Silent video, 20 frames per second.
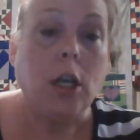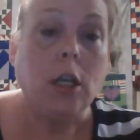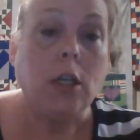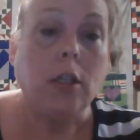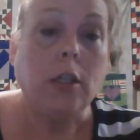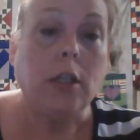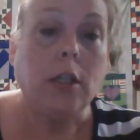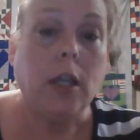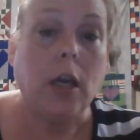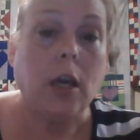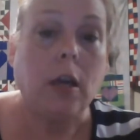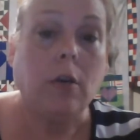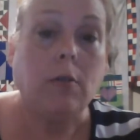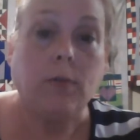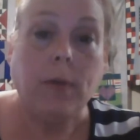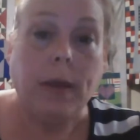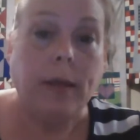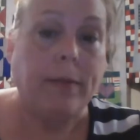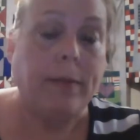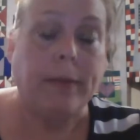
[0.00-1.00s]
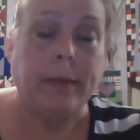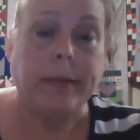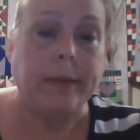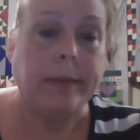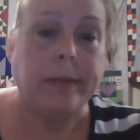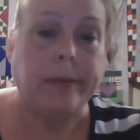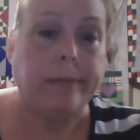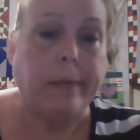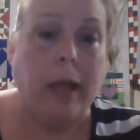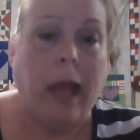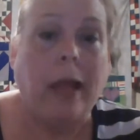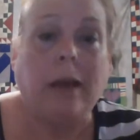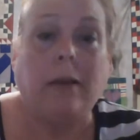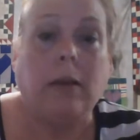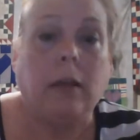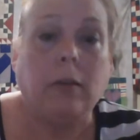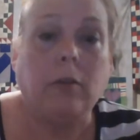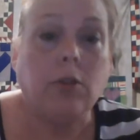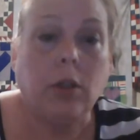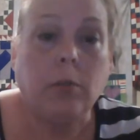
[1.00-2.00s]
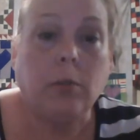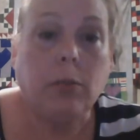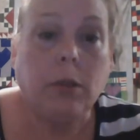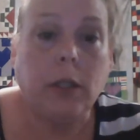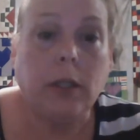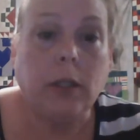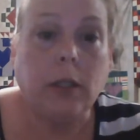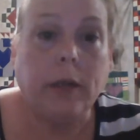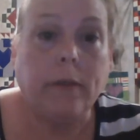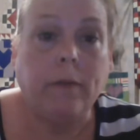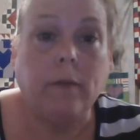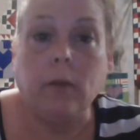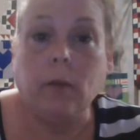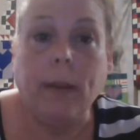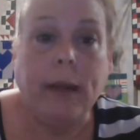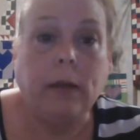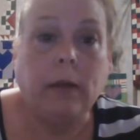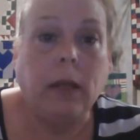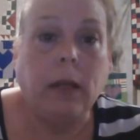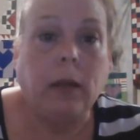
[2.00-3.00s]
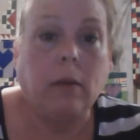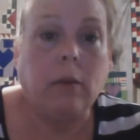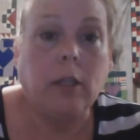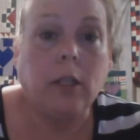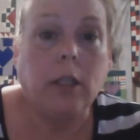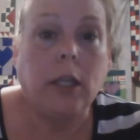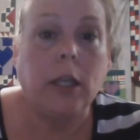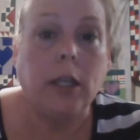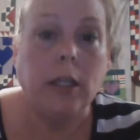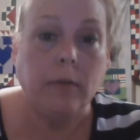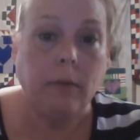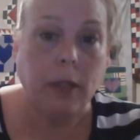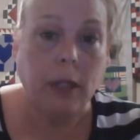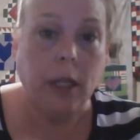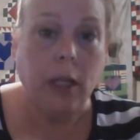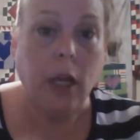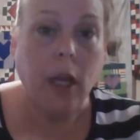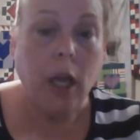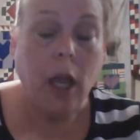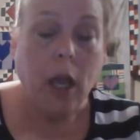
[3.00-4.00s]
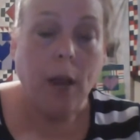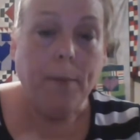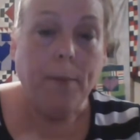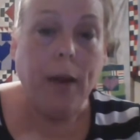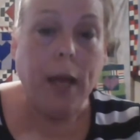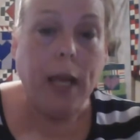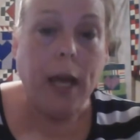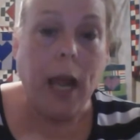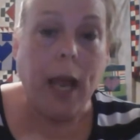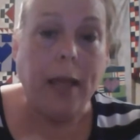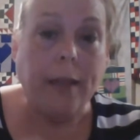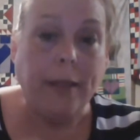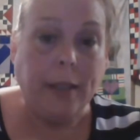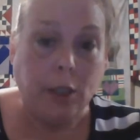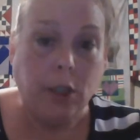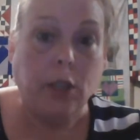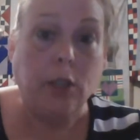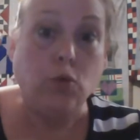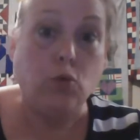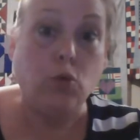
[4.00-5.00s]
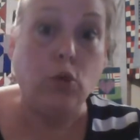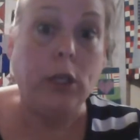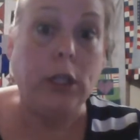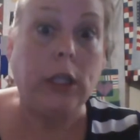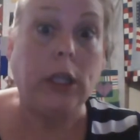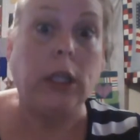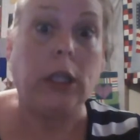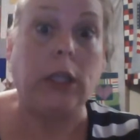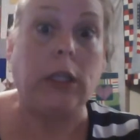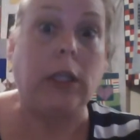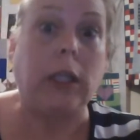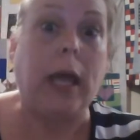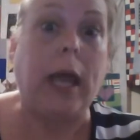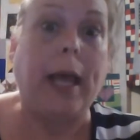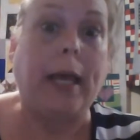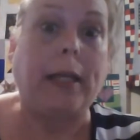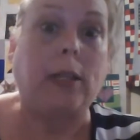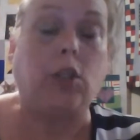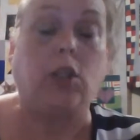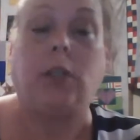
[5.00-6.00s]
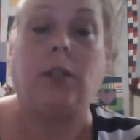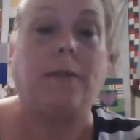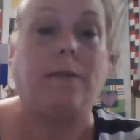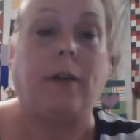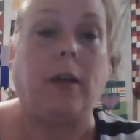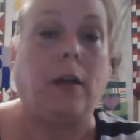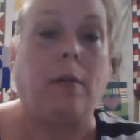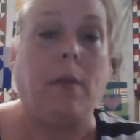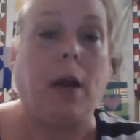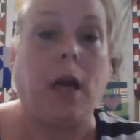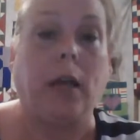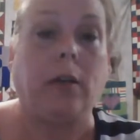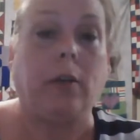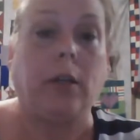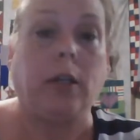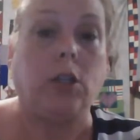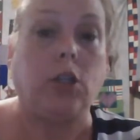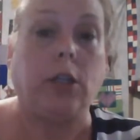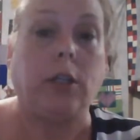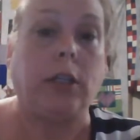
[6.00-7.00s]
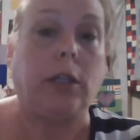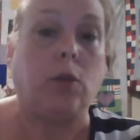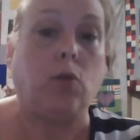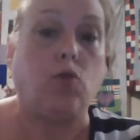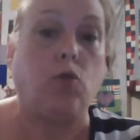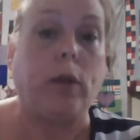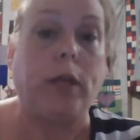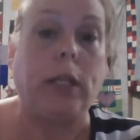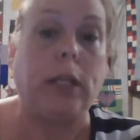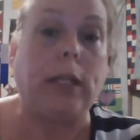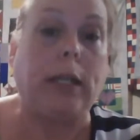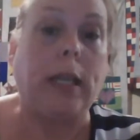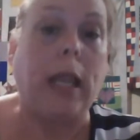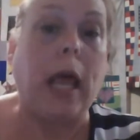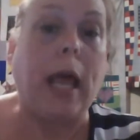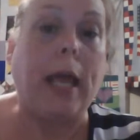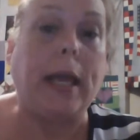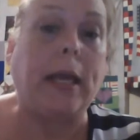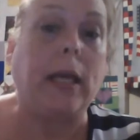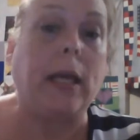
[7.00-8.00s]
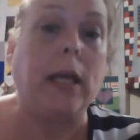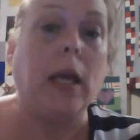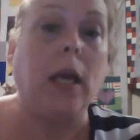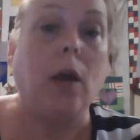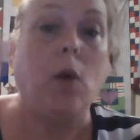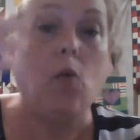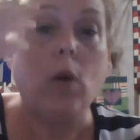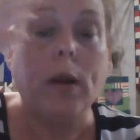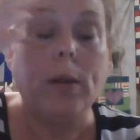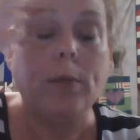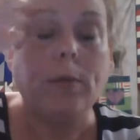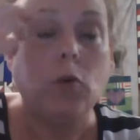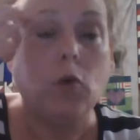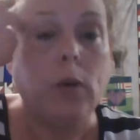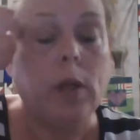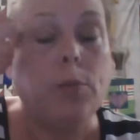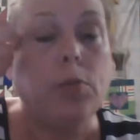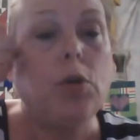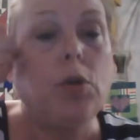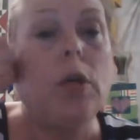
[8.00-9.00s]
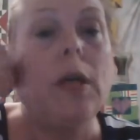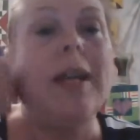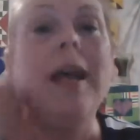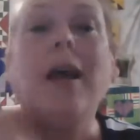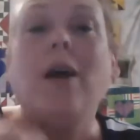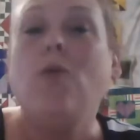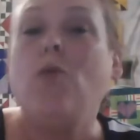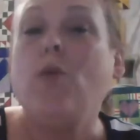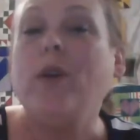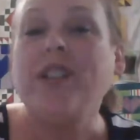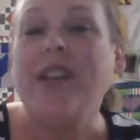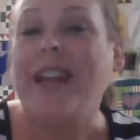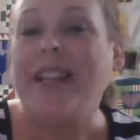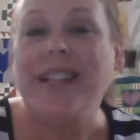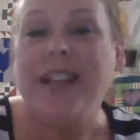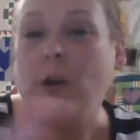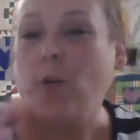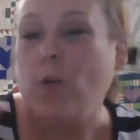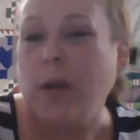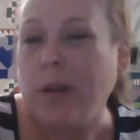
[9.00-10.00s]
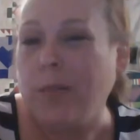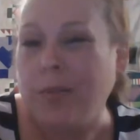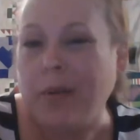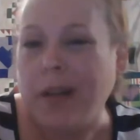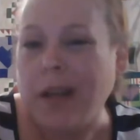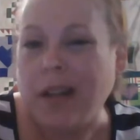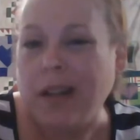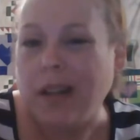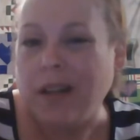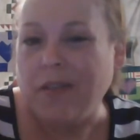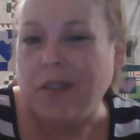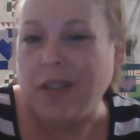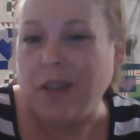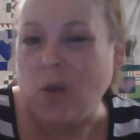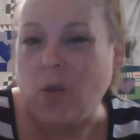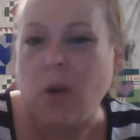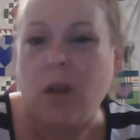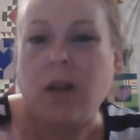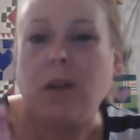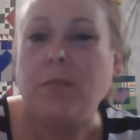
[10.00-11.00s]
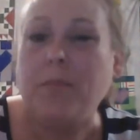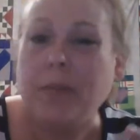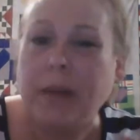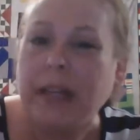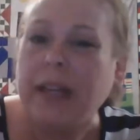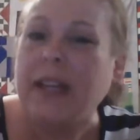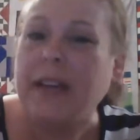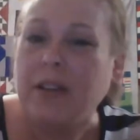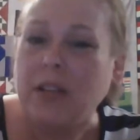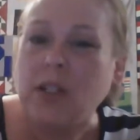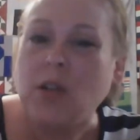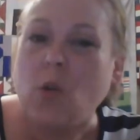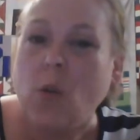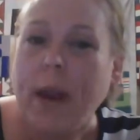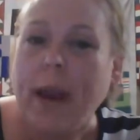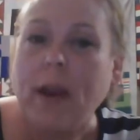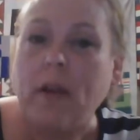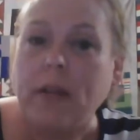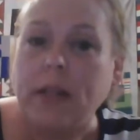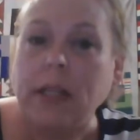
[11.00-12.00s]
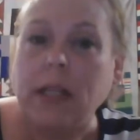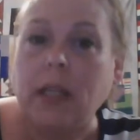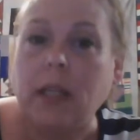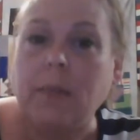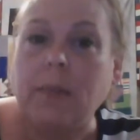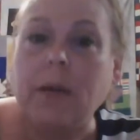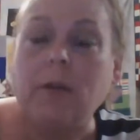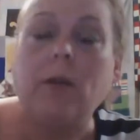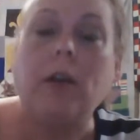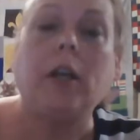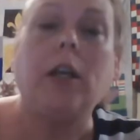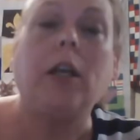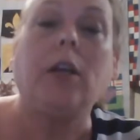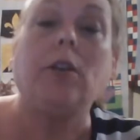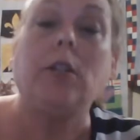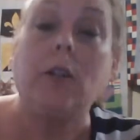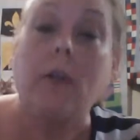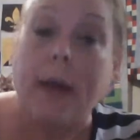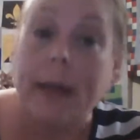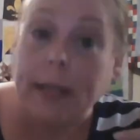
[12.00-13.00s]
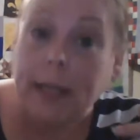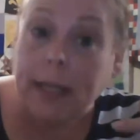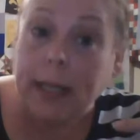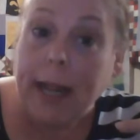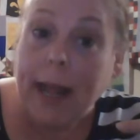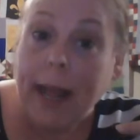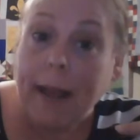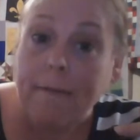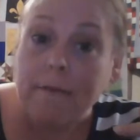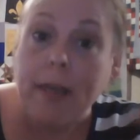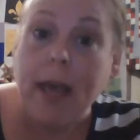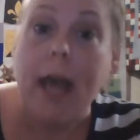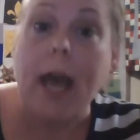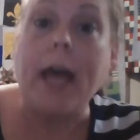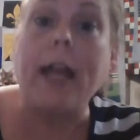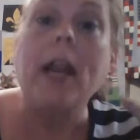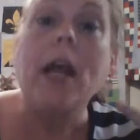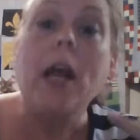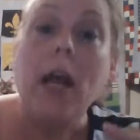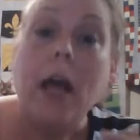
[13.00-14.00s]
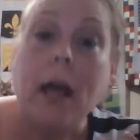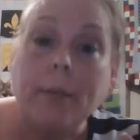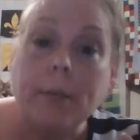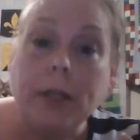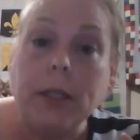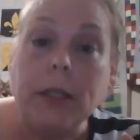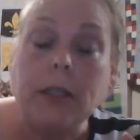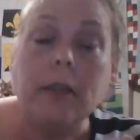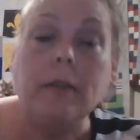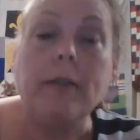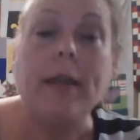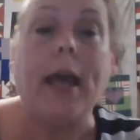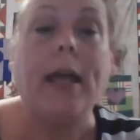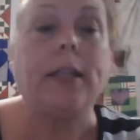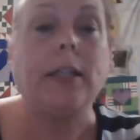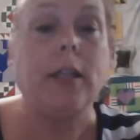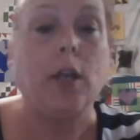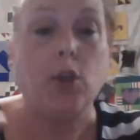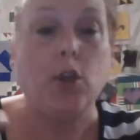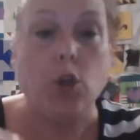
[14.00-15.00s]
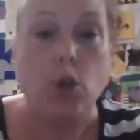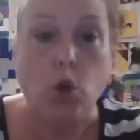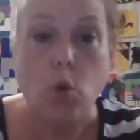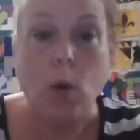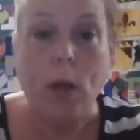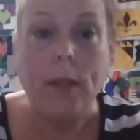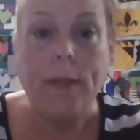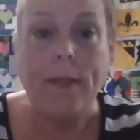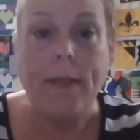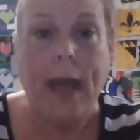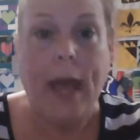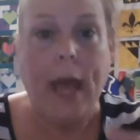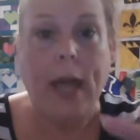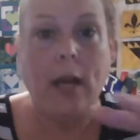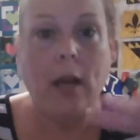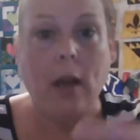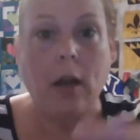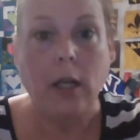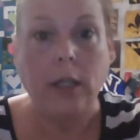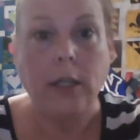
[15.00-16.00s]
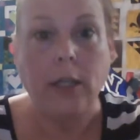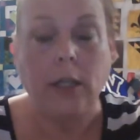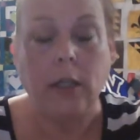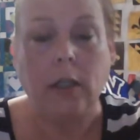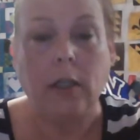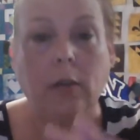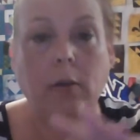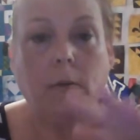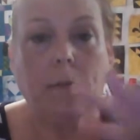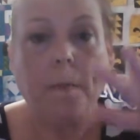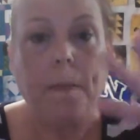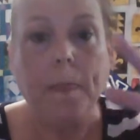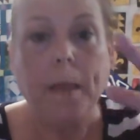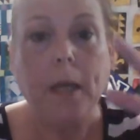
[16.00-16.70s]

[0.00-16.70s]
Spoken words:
So this, I don't know, she can put it in the living room. I don't care what she does with it, but I think she's really going to like, she's very modern, and she's going to really like what I'm going to put, which I don't want to put all over the quilt, but in a square it's going to be real cute. So I did have that. I'm going to do that. So you quilt that onto